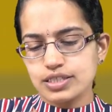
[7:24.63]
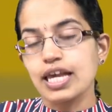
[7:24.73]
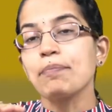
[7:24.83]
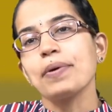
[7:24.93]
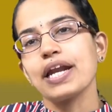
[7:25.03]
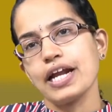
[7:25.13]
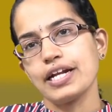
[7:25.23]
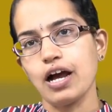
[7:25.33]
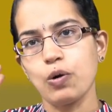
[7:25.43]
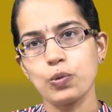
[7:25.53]

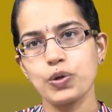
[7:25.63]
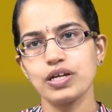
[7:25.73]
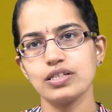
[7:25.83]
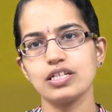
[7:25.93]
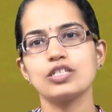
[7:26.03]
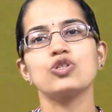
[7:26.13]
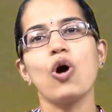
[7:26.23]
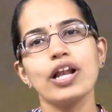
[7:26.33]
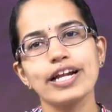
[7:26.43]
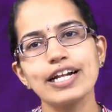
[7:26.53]
separate out the
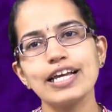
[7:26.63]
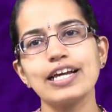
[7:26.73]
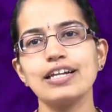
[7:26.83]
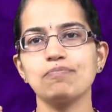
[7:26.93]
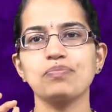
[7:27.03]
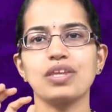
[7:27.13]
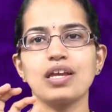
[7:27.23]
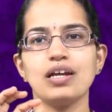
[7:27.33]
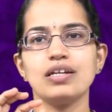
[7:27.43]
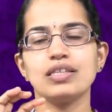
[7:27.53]
solid layer,
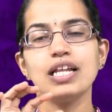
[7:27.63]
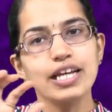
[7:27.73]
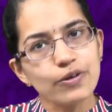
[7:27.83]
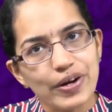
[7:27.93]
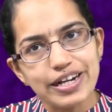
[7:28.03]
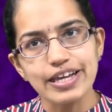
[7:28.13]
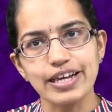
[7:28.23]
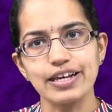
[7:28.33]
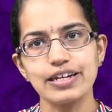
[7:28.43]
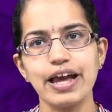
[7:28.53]
the liquid
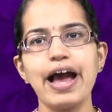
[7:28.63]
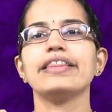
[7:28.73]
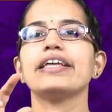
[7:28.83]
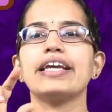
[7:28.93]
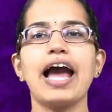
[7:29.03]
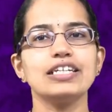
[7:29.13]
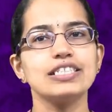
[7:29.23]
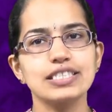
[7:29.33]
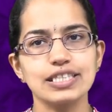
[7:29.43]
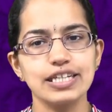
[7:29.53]
layer and the
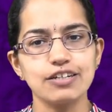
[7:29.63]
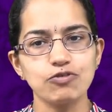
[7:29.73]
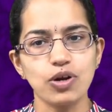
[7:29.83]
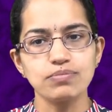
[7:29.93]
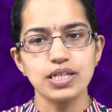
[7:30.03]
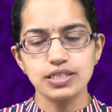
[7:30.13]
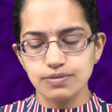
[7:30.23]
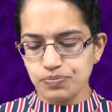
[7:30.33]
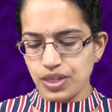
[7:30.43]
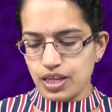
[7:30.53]
gaseous layer from this.
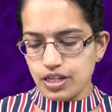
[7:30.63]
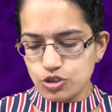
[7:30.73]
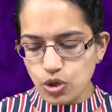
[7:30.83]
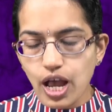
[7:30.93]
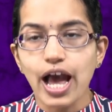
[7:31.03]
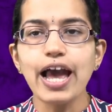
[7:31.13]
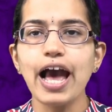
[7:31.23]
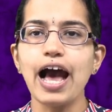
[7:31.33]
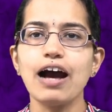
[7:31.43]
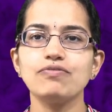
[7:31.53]
So
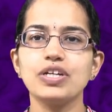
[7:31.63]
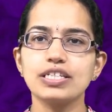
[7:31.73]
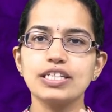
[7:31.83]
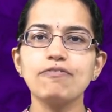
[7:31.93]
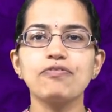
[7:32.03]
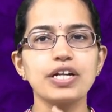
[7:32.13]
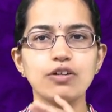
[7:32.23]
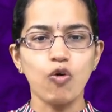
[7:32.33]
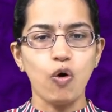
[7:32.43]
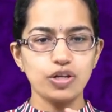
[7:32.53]
I have the
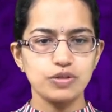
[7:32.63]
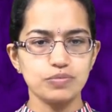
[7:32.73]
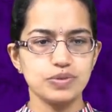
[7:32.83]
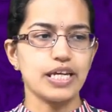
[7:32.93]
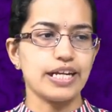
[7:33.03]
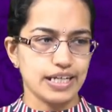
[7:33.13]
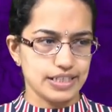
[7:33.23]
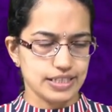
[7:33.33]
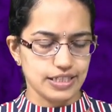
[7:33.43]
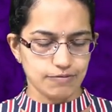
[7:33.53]
different volumes that
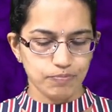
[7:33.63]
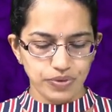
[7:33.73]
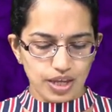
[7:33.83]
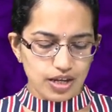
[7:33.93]
are seen.